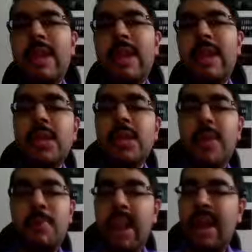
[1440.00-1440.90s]

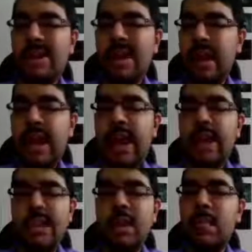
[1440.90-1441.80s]
simple as an ACE
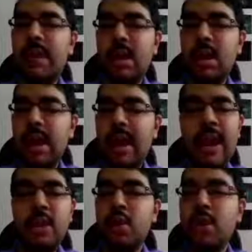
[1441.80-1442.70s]
inhibitor, an
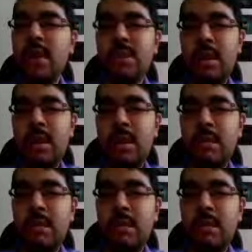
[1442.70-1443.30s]
angiotensin